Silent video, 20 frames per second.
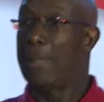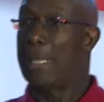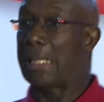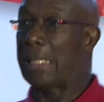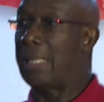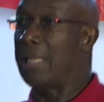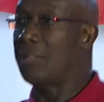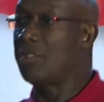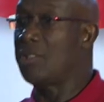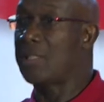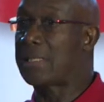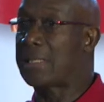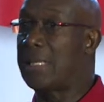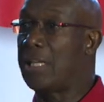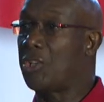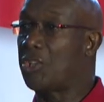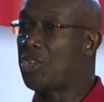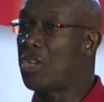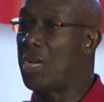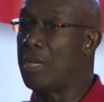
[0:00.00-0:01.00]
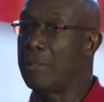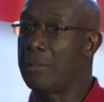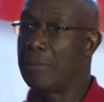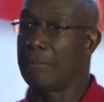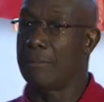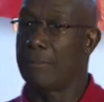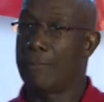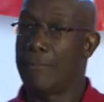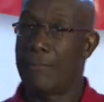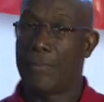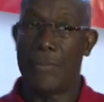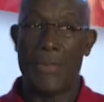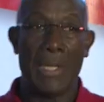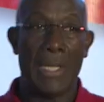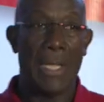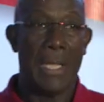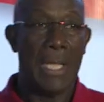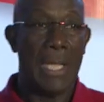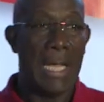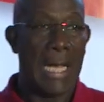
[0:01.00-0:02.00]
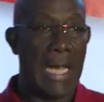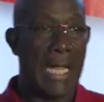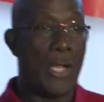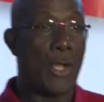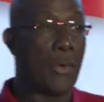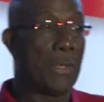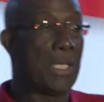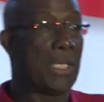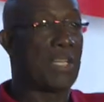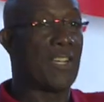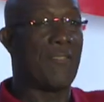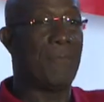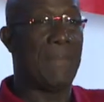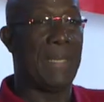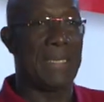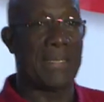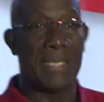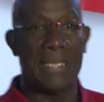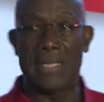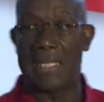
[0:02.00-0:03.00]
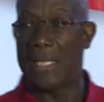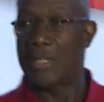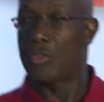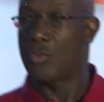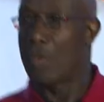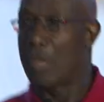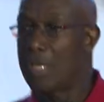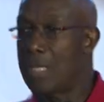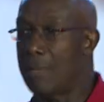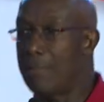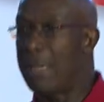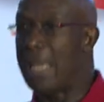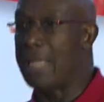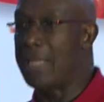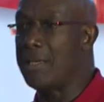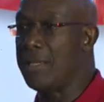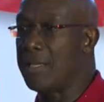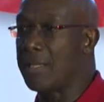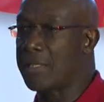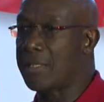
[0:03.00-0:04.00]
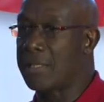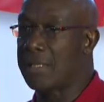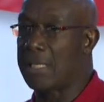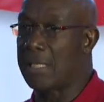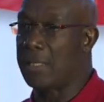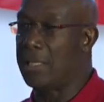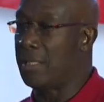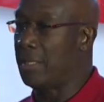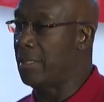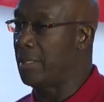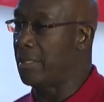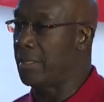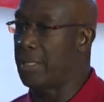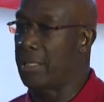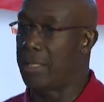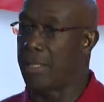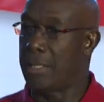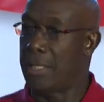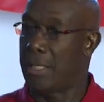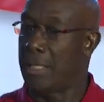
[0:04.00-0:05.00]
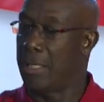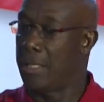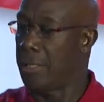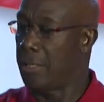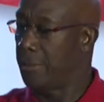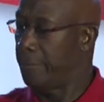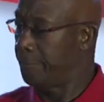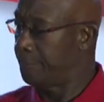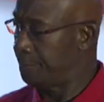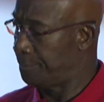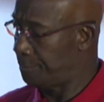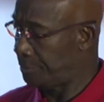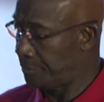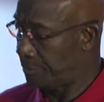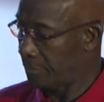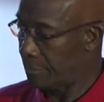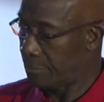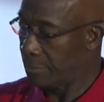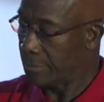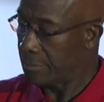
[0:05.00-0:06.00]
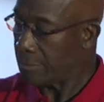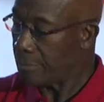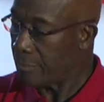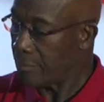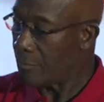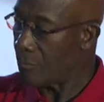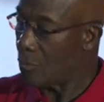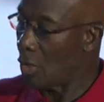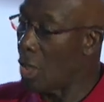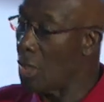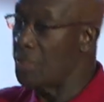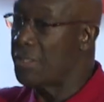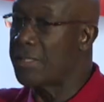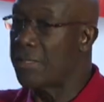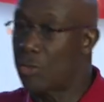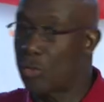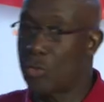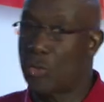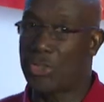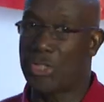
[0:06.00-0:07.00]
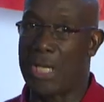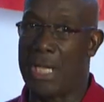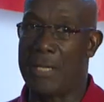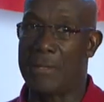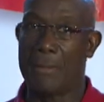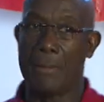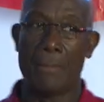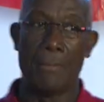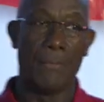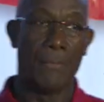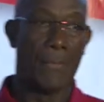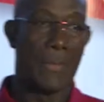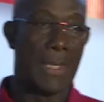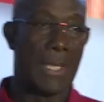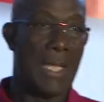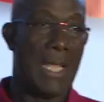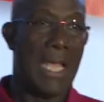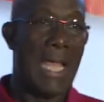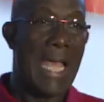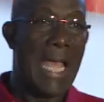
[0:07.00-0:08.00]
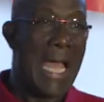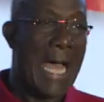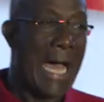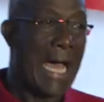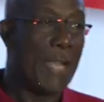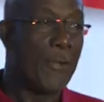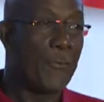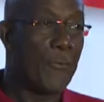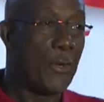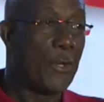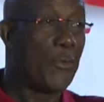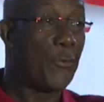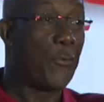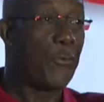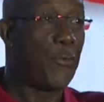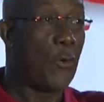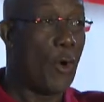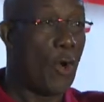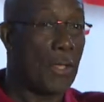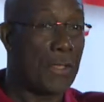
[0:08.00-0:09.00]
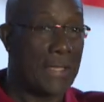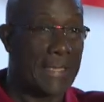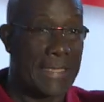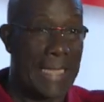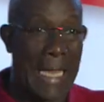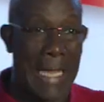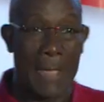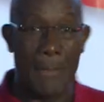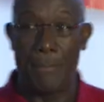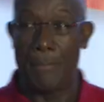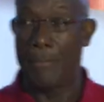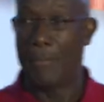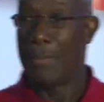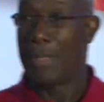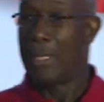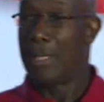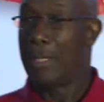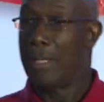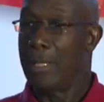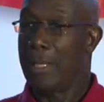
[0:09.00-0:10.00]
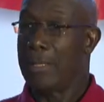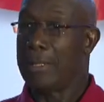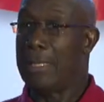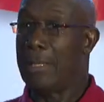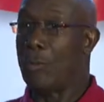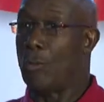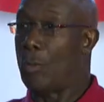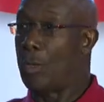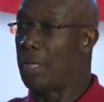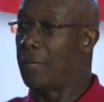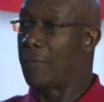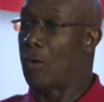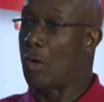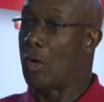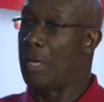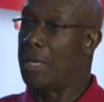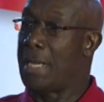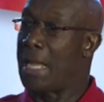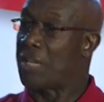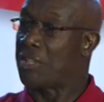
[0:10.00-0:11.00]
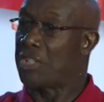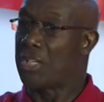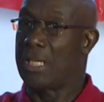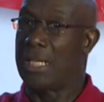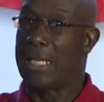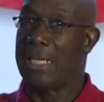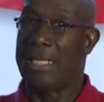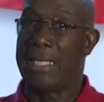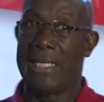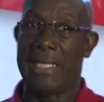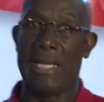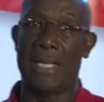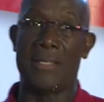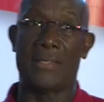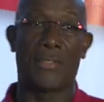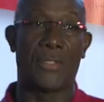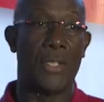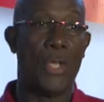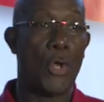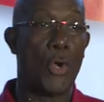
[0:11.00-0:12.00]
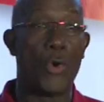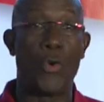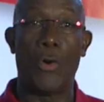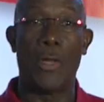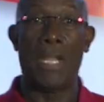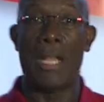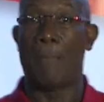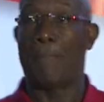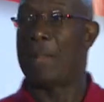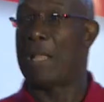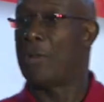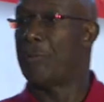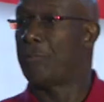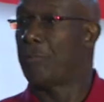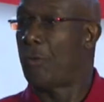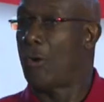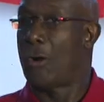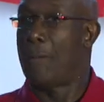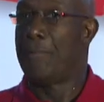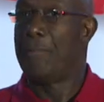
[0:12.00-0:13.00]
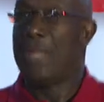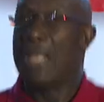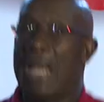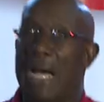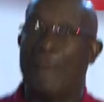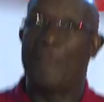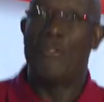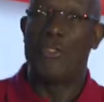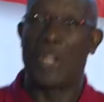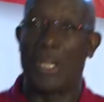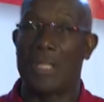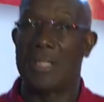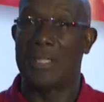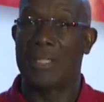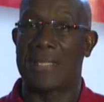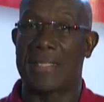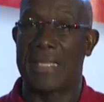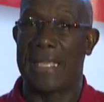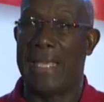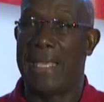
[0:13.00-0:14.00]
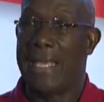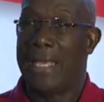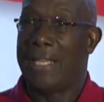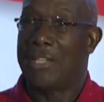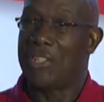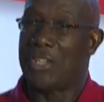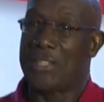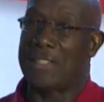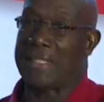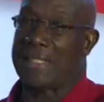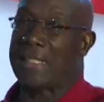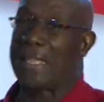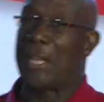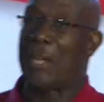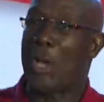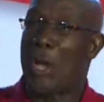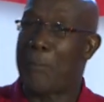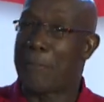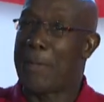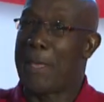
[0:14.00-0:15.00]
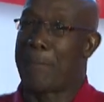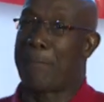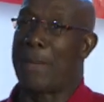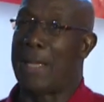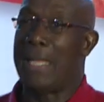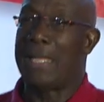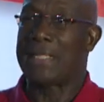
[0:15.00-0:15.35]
legislation, and how the government intend to undermine the Constitution. And for the fourth time, one of our national leaders go on a platform, have nothing to say, just tear up paper,